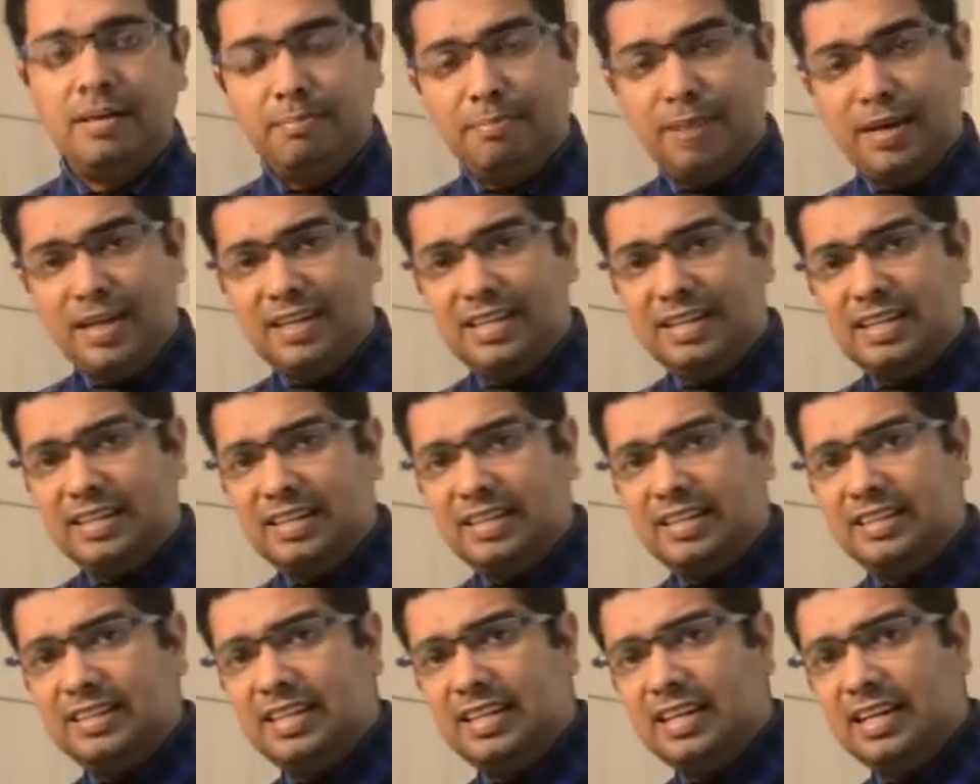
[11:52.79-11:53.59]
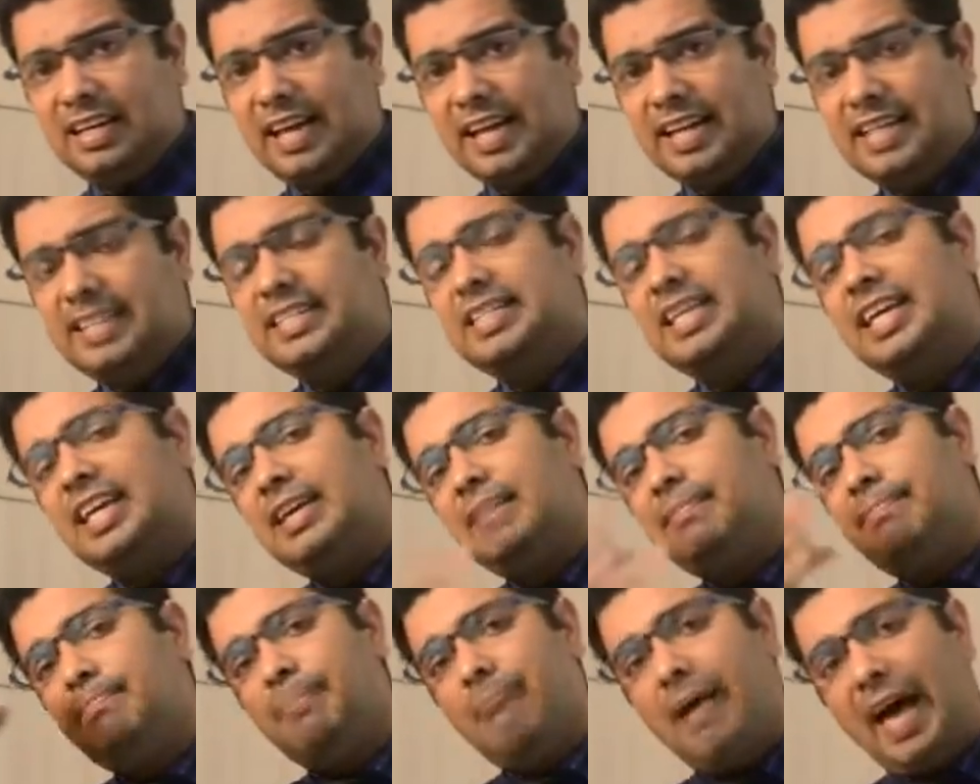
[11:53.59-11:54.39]
But the
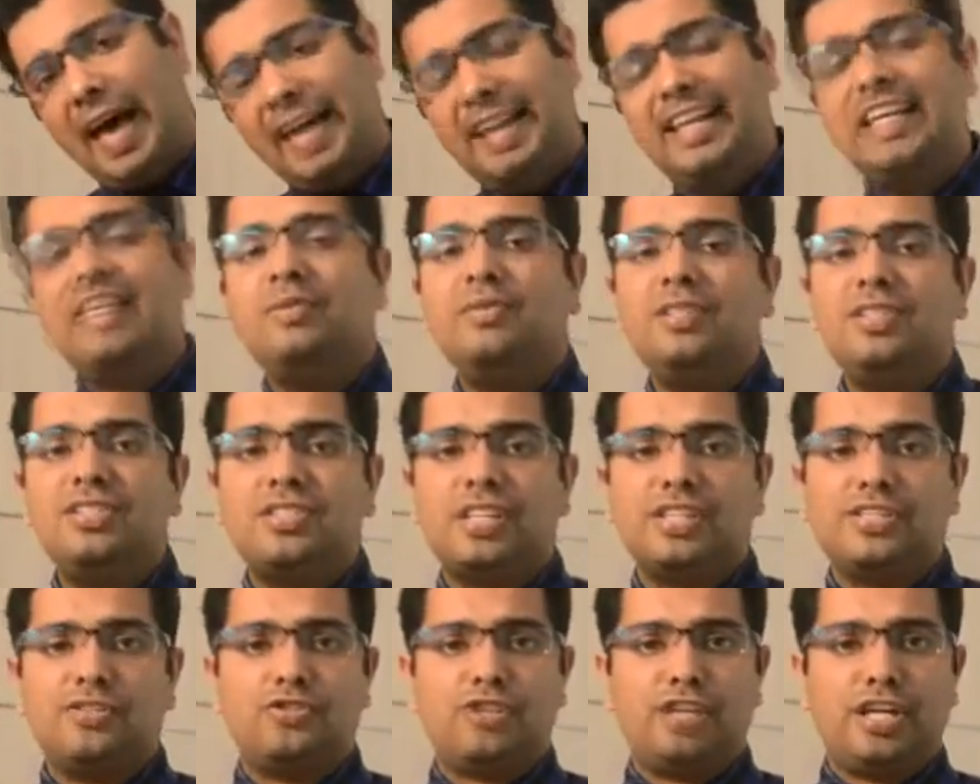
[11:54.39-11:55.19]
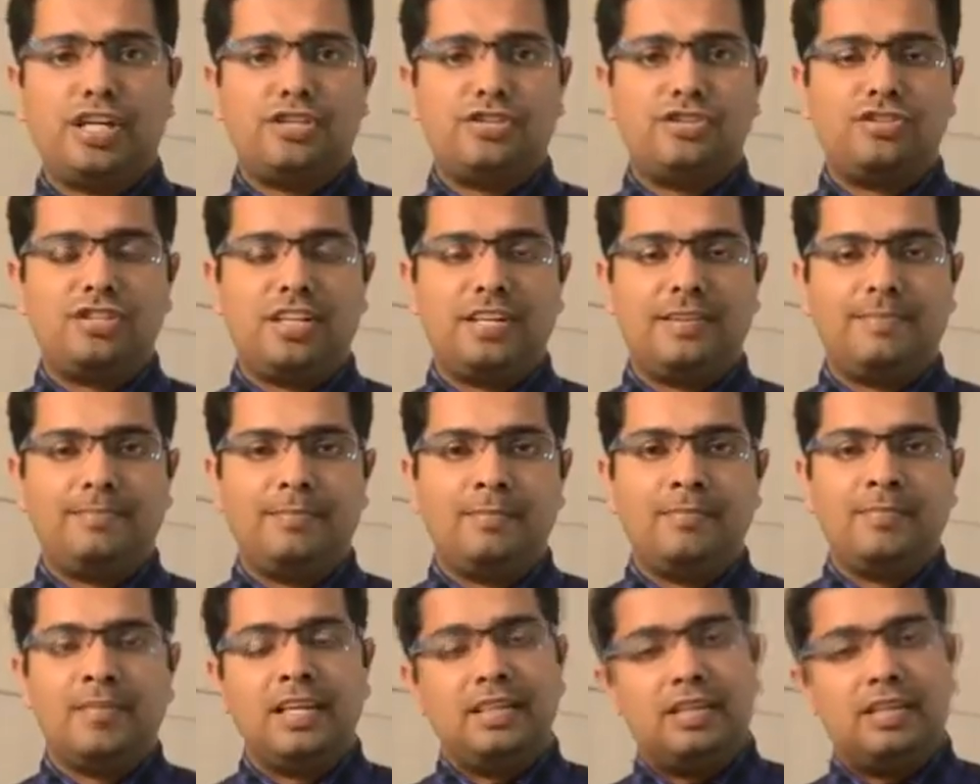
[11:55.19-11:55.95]
entire mannequins are changing.